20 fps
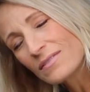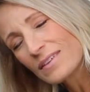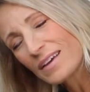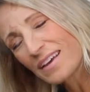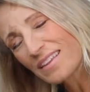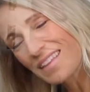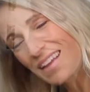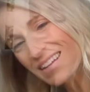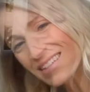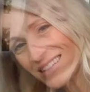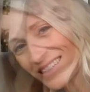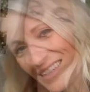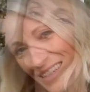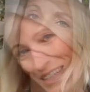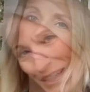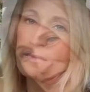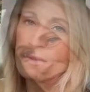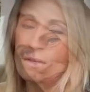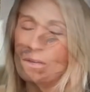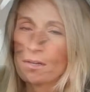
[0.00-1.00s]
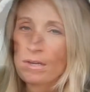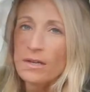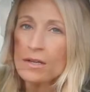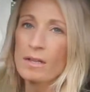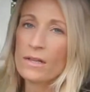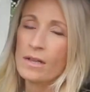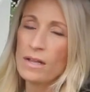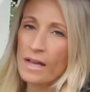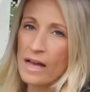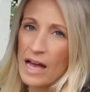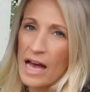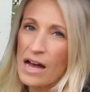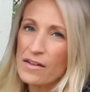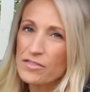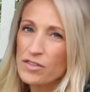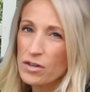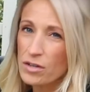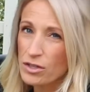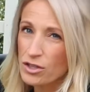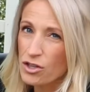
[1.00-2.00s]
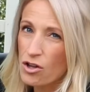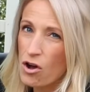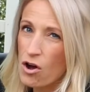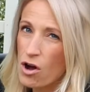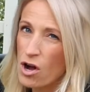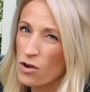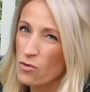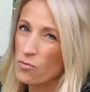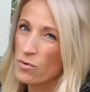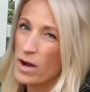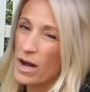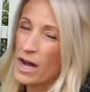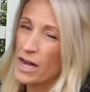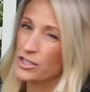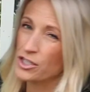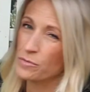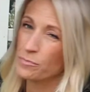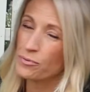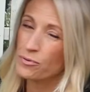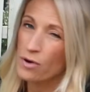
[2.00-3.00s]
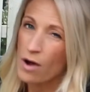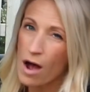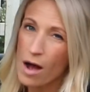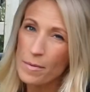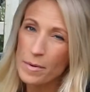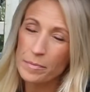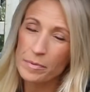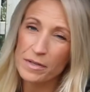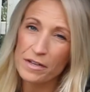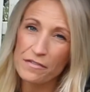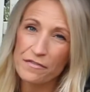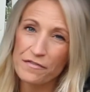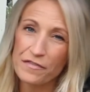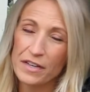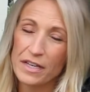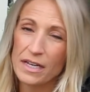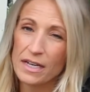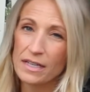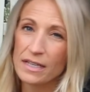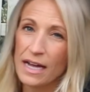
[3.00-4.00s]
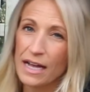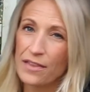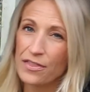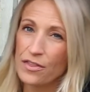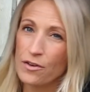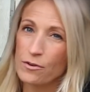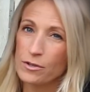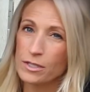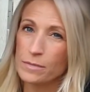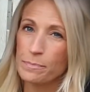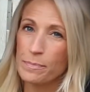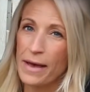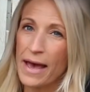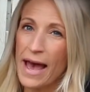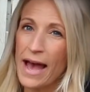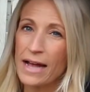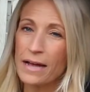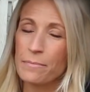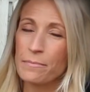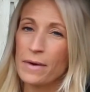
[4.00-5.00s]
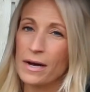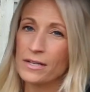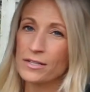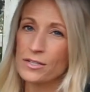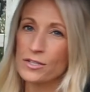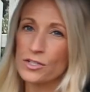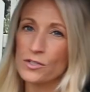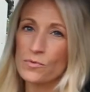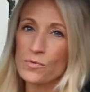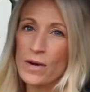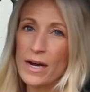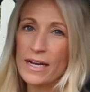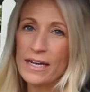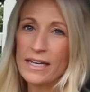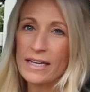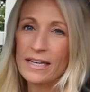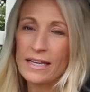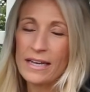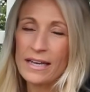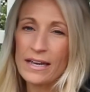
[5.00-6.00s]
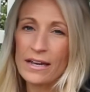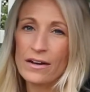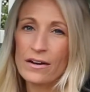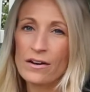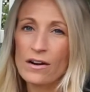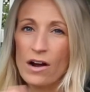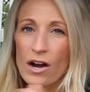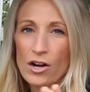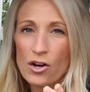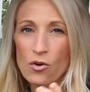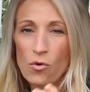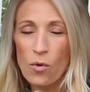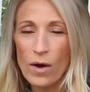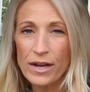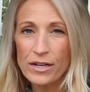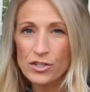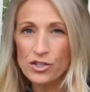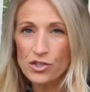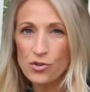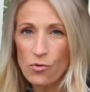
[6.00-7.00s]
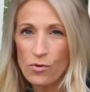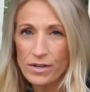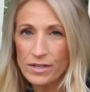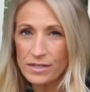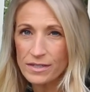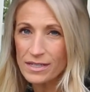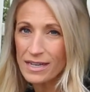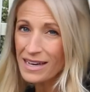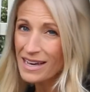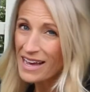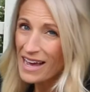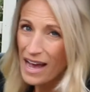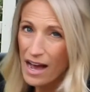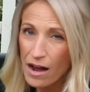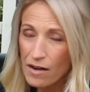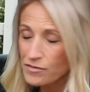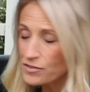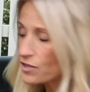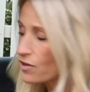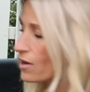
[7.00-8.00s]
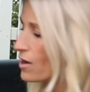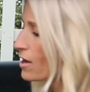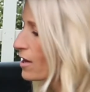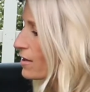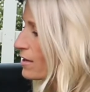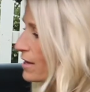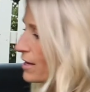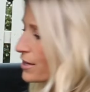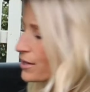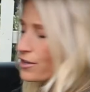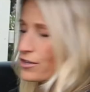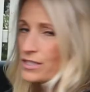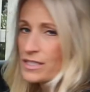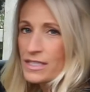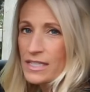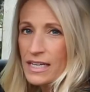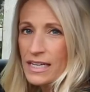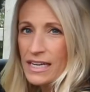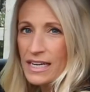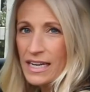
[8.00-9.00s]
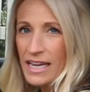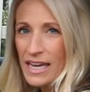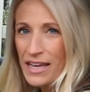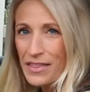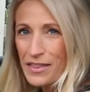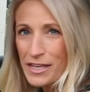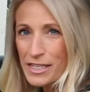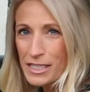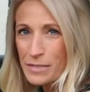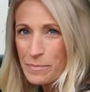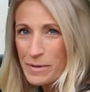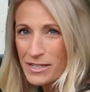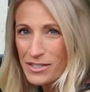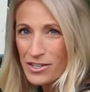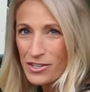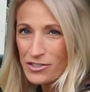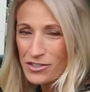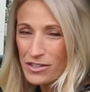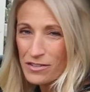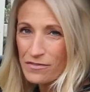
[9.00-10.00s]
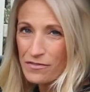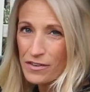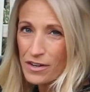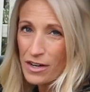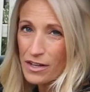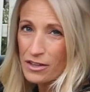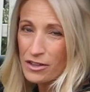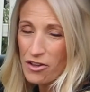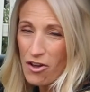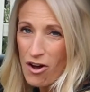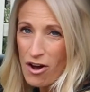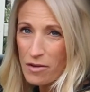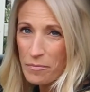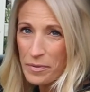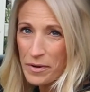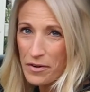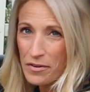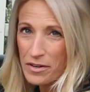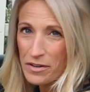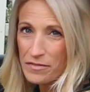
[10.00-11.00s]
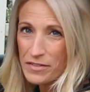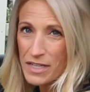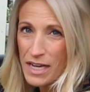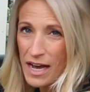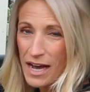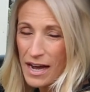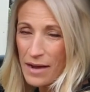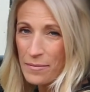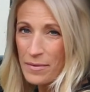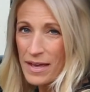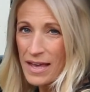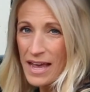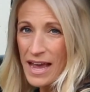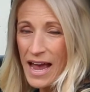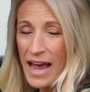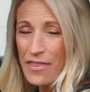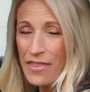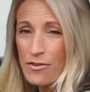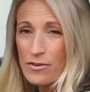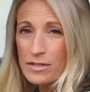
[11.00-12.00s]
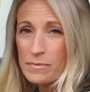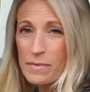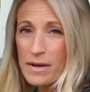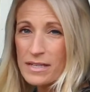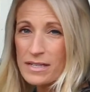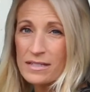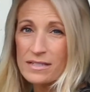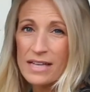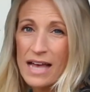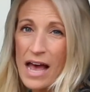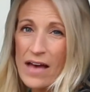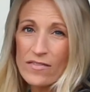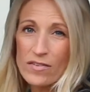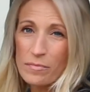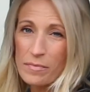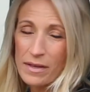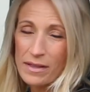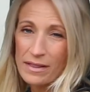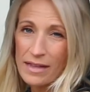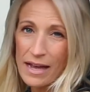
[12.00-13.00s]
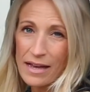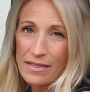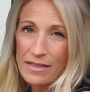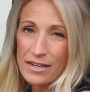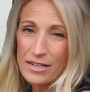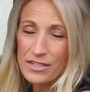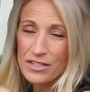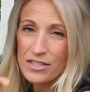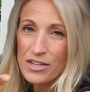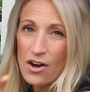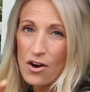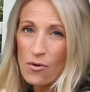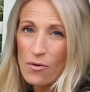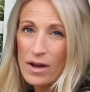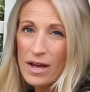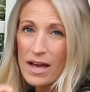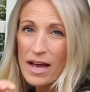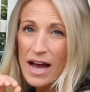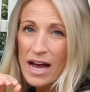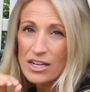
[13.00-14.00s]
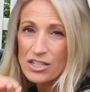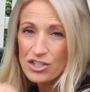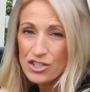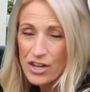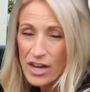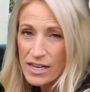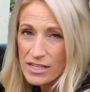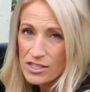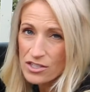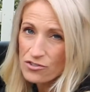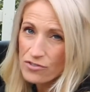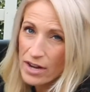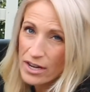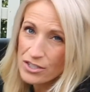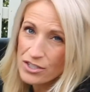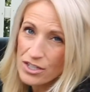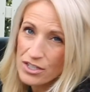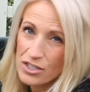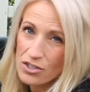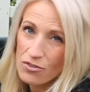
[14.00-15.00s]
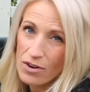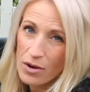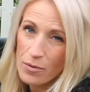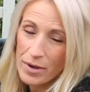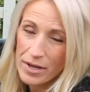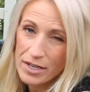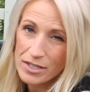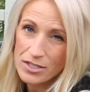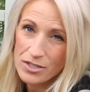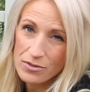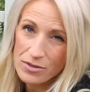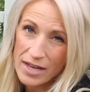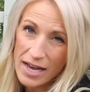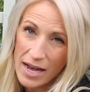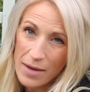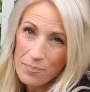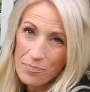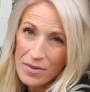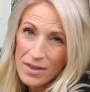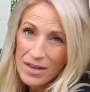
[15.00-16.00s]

And that's good. After a long ride, you probably feel like those pec muscles right in here are quite shortened. After all, you're sitting in this position for a long period of time and those muscles haven't been lengthened. So a chest stretch is a great way to do that.